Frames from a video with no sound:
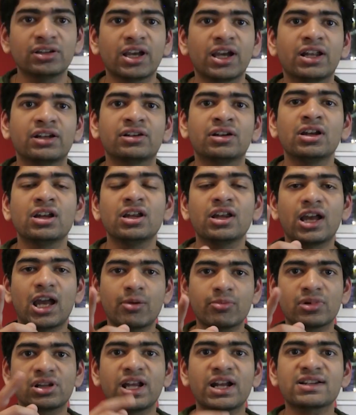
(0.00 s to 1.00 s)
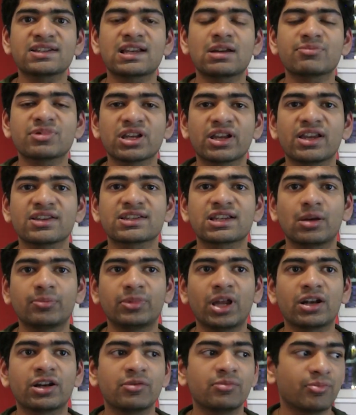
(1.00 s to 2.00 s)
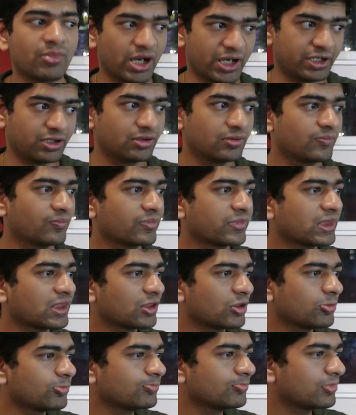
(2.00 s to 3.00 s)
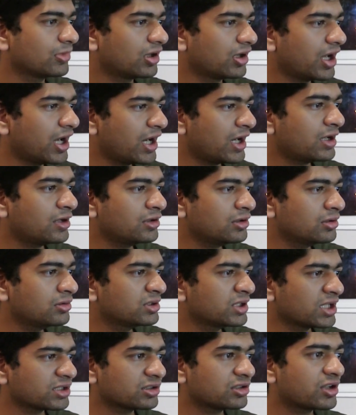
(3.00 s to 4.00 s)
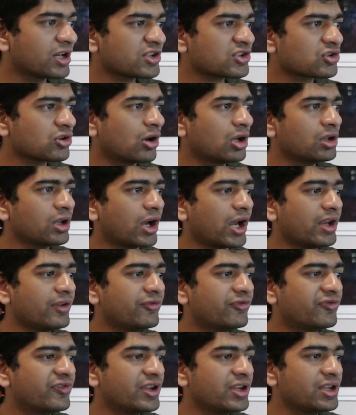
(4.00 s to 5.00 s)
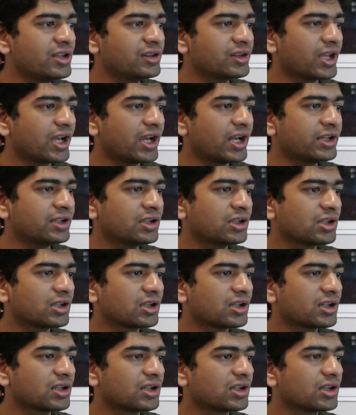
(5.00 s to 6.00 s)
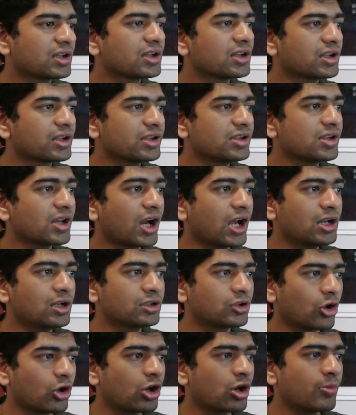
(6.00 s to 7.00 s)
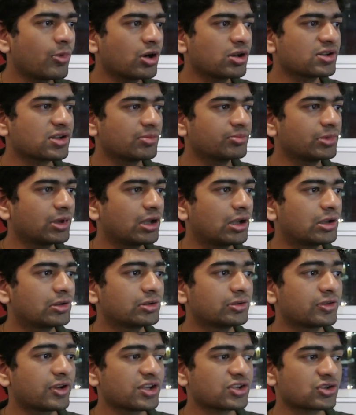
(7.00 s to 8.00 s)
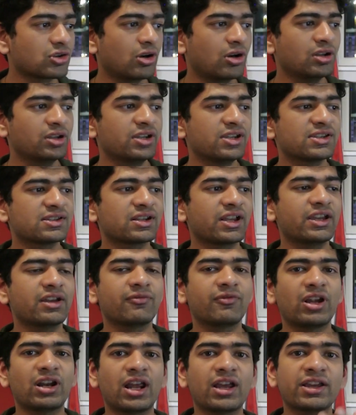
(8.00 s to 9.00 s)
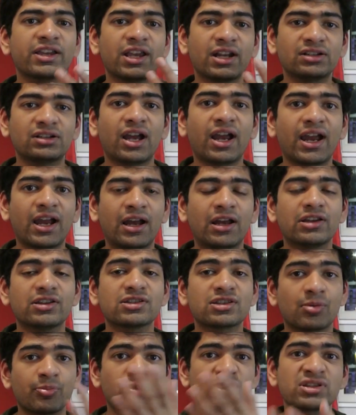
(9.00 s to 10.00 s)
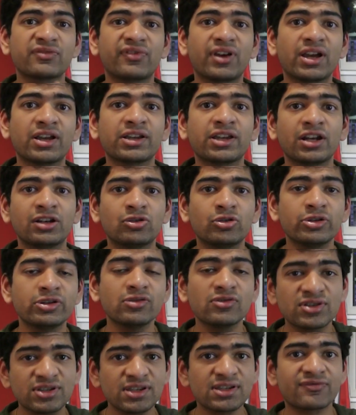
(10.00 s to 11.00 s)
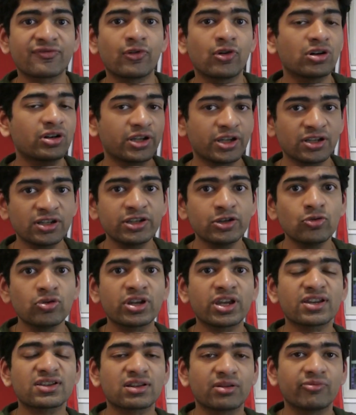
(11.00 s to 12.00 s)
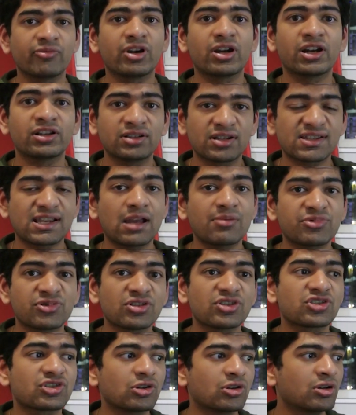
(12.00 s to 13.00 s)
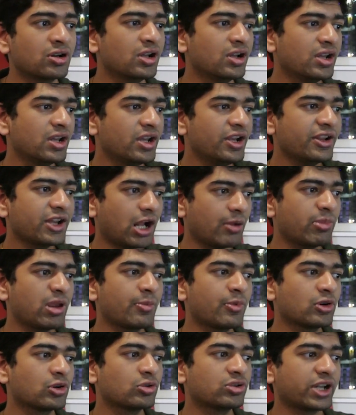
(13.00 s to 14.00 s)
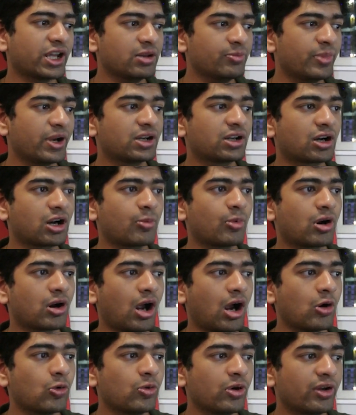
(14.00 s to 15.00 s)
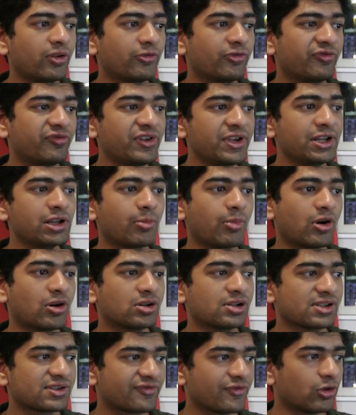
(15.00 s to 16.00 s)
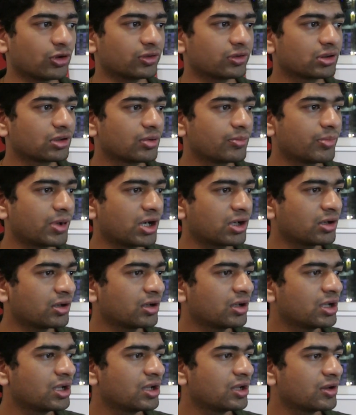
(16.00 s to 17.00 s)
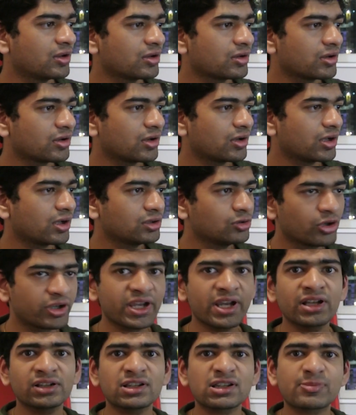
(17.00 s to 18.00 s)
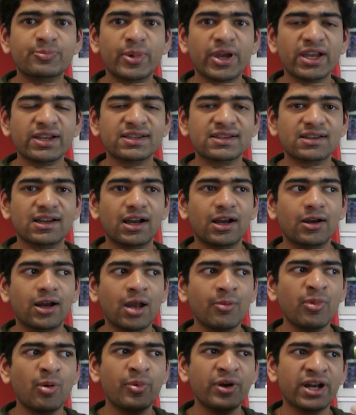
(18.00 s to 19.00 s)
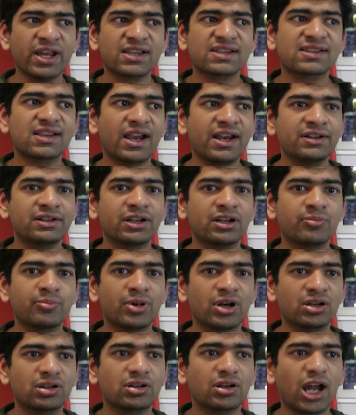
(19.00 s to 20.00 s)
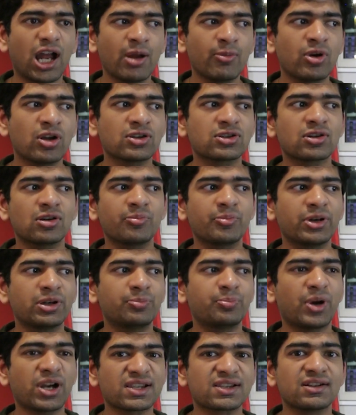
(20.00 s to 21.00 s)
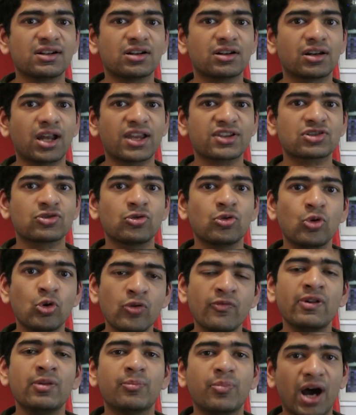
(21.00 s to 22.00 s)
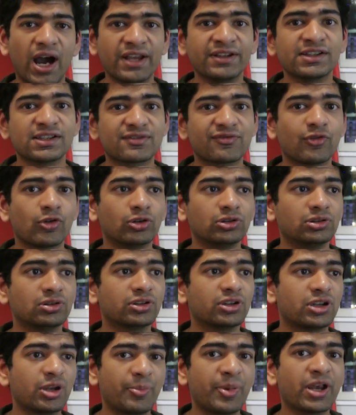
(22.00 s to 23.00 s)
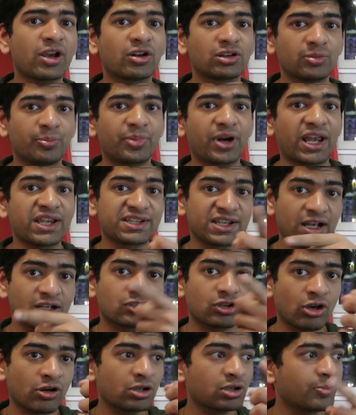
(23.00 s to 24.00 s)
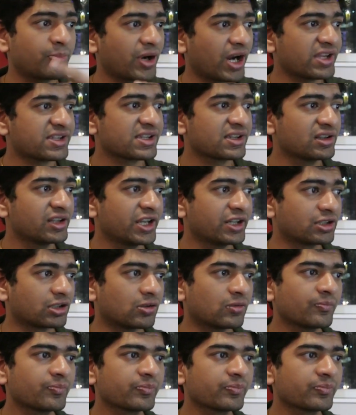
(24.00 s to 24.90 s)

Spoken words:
and I'm glad Samsung has kept that in mind. And the rest all, I feel that I'll talk about some. The rest all is like when I get suppose if I get to use this phone in UK somewhere in a Samsung store, I'll be able to tell better about how do I feel about this phone. But looking at the specs, I'm a bit excited, but I'm also a bit puzzled as to who will buy this phone depending on the pricing. I'll talk about the pricing later.